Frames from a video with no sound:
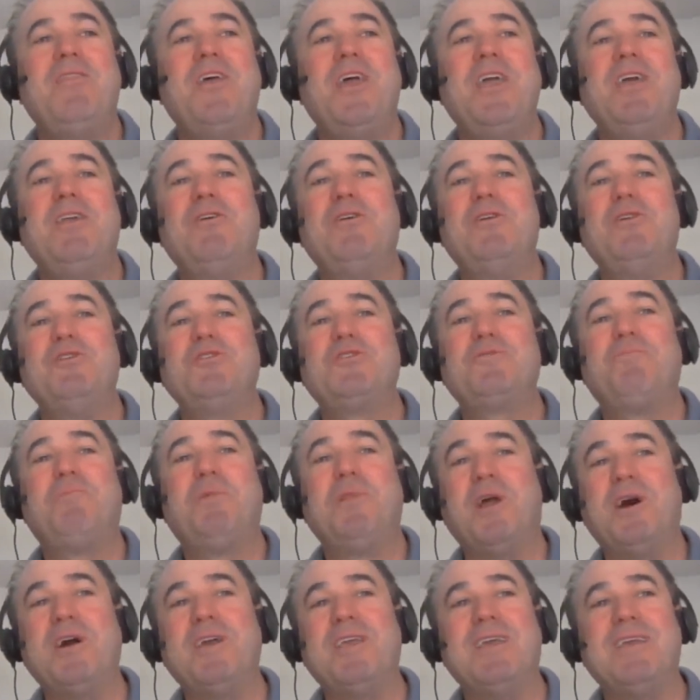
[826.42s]
they introduced
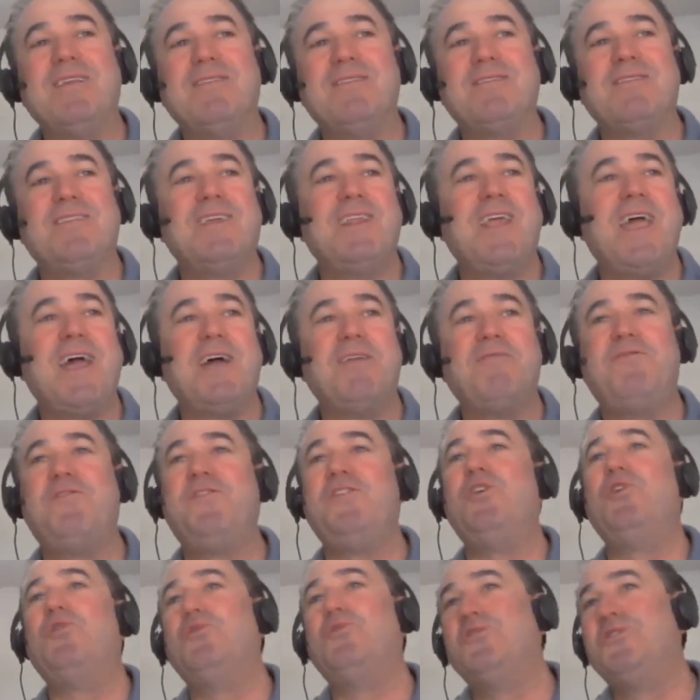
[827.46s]
plugins that had
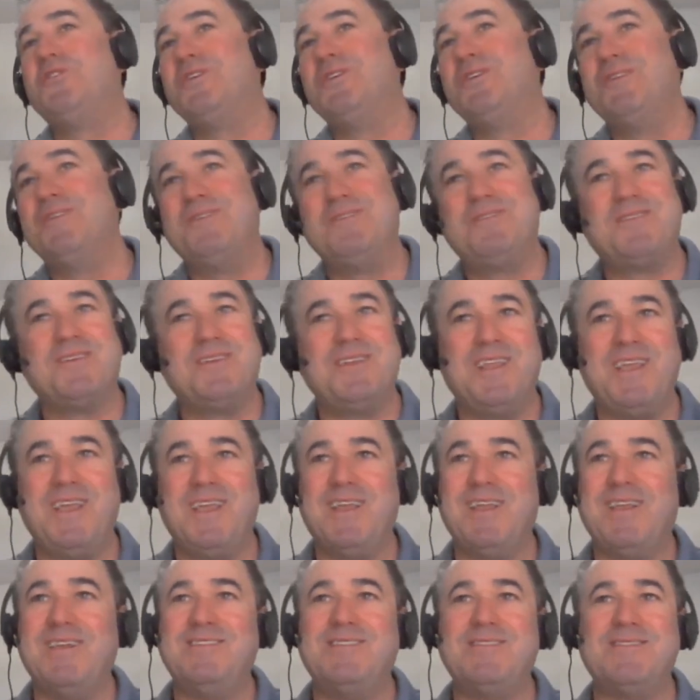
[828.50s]
fuses
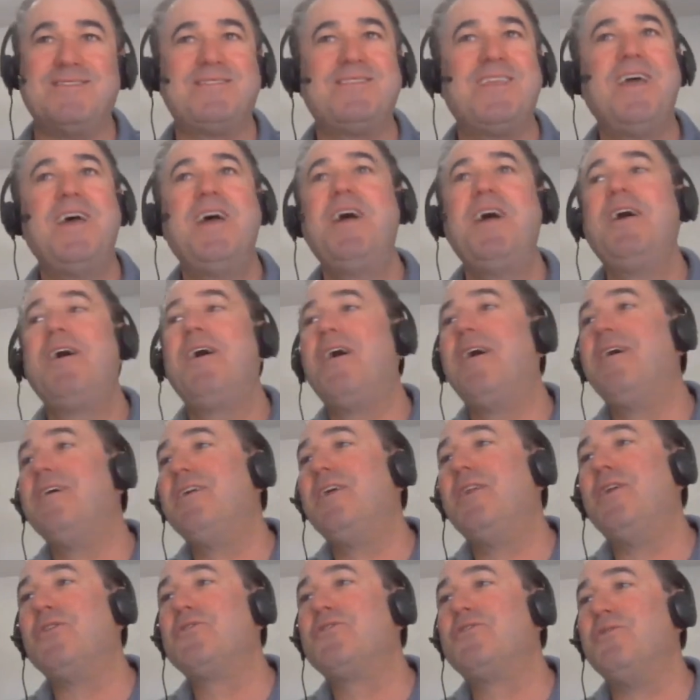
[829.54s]
and just
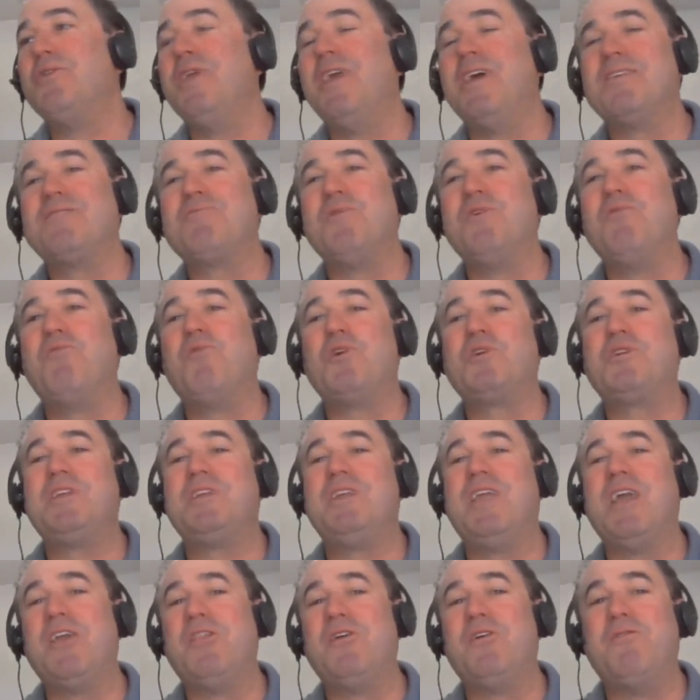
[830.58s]
so yes, we've worked
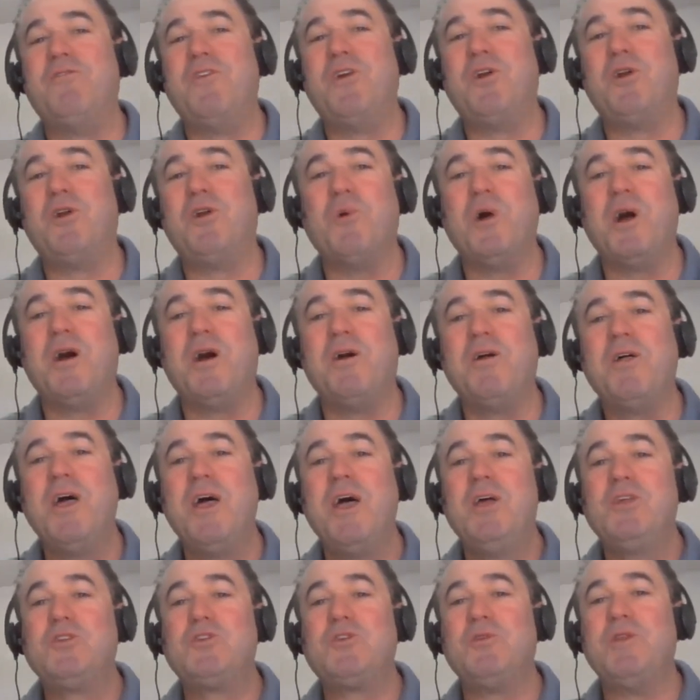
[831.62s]
together very well.
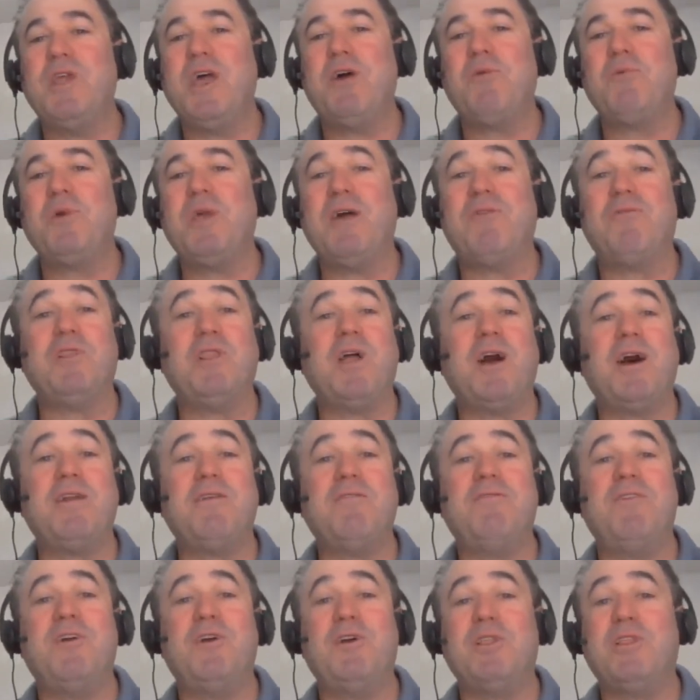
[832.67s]
So now we have a lot
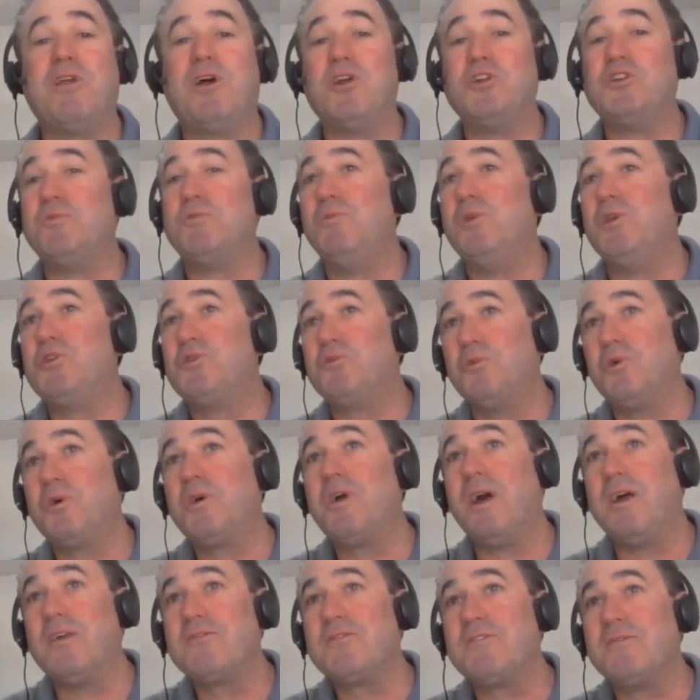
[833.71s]
of very large mutual
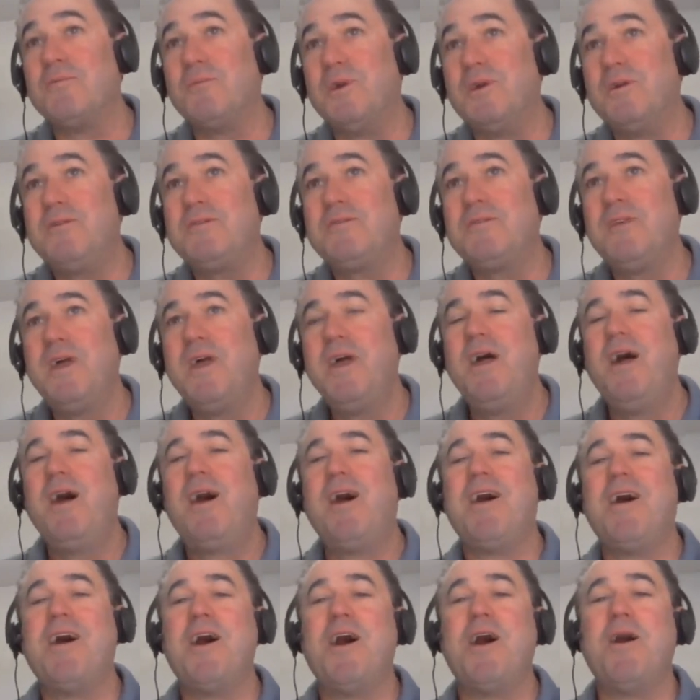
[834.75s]
customers.
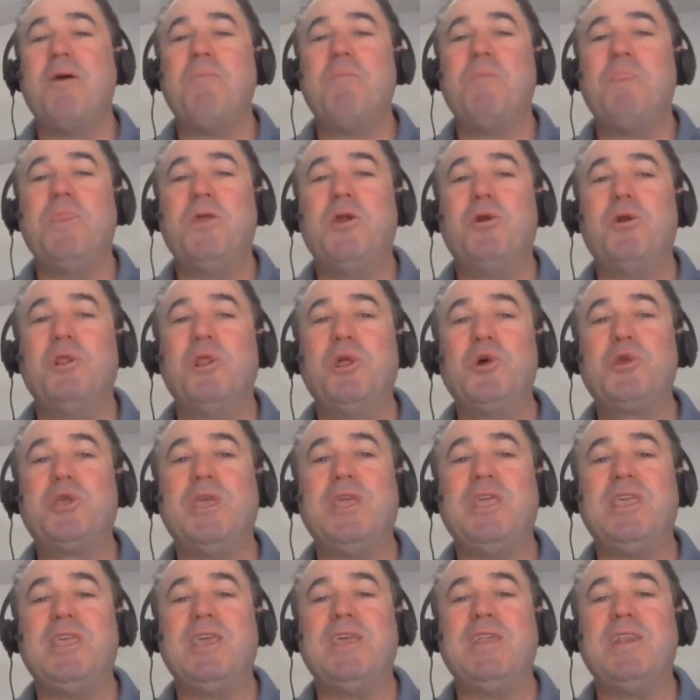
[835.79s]
They're
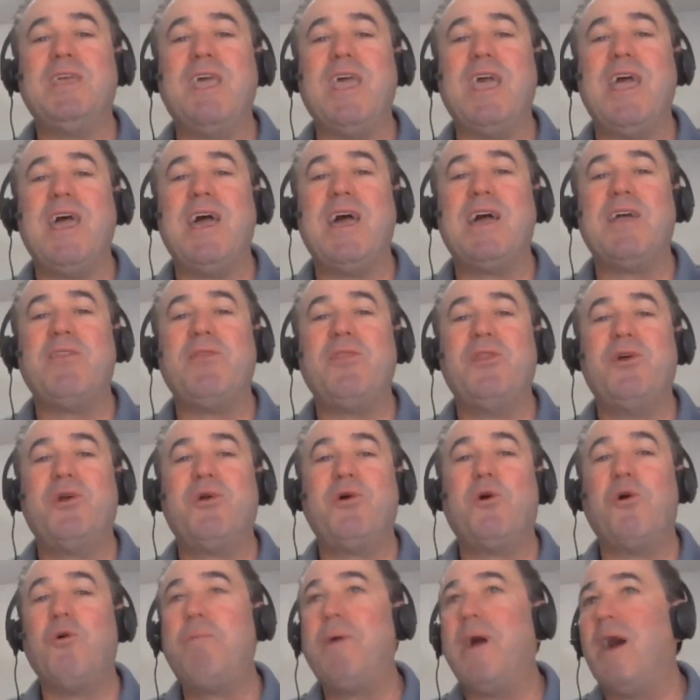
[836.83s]
looking at their
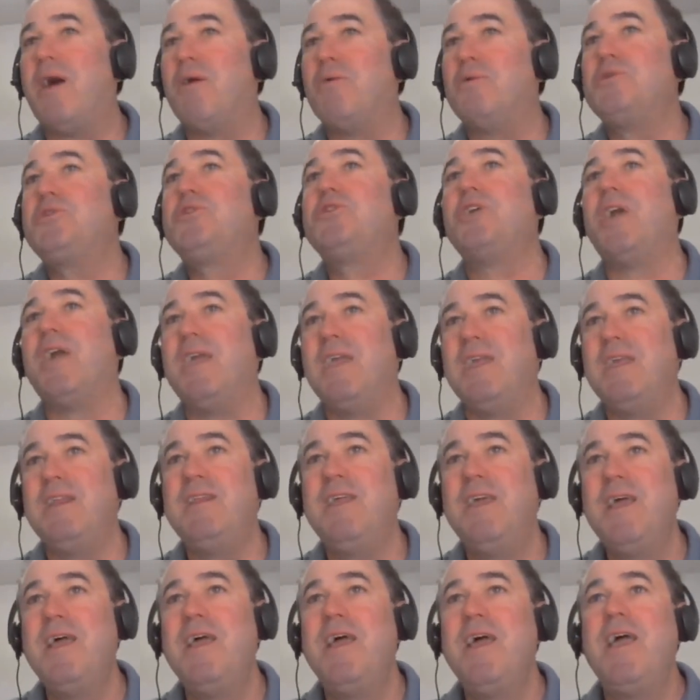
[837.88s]
whole power chain,
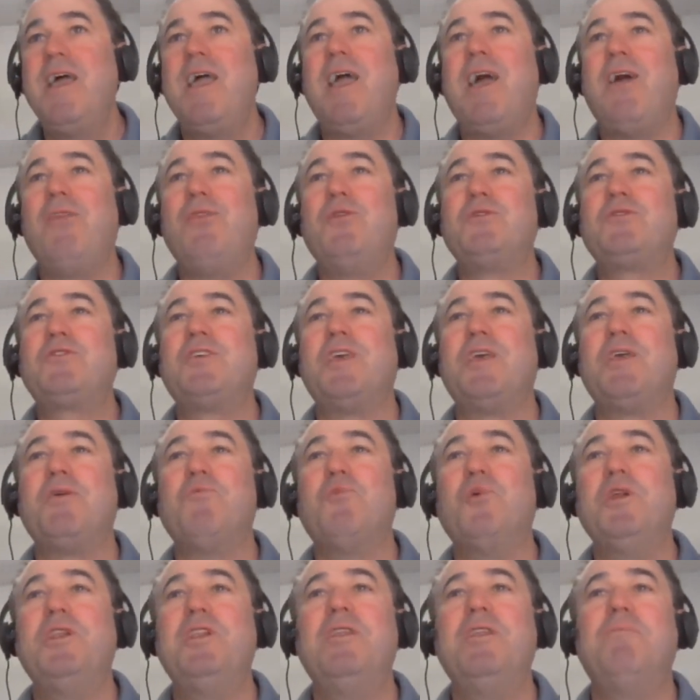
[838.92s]
and they're saying,
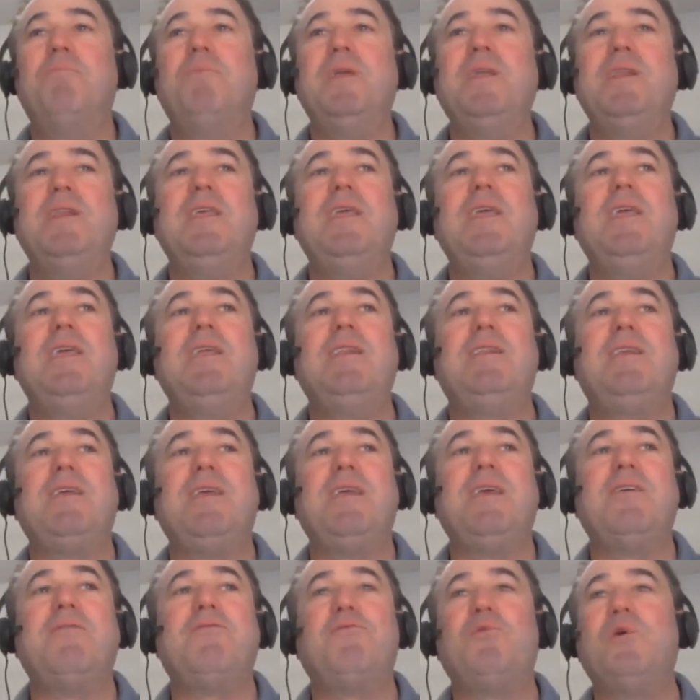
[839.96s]
wouldn't it be neat
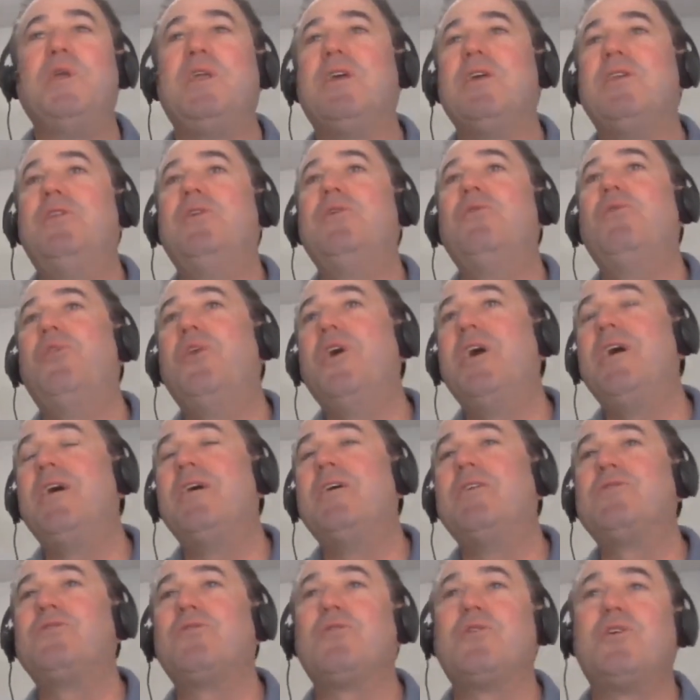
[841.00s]
if we could do
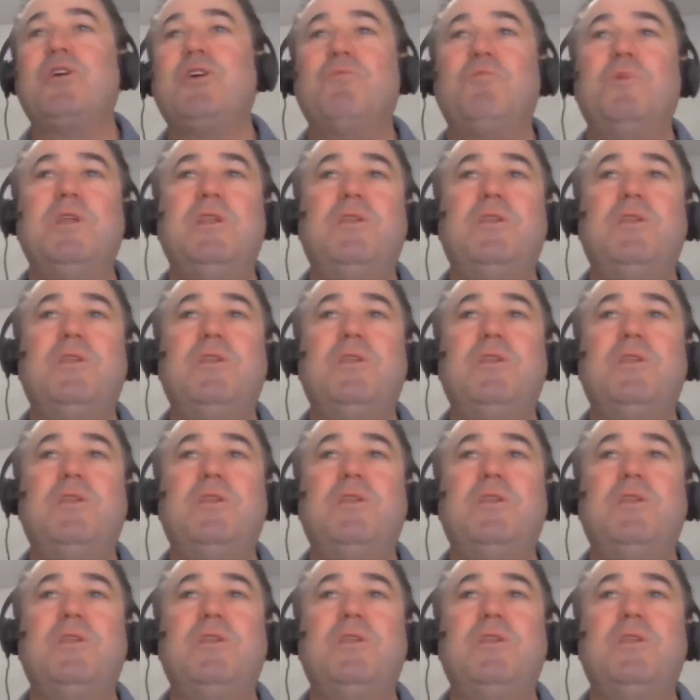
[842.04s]
this, or could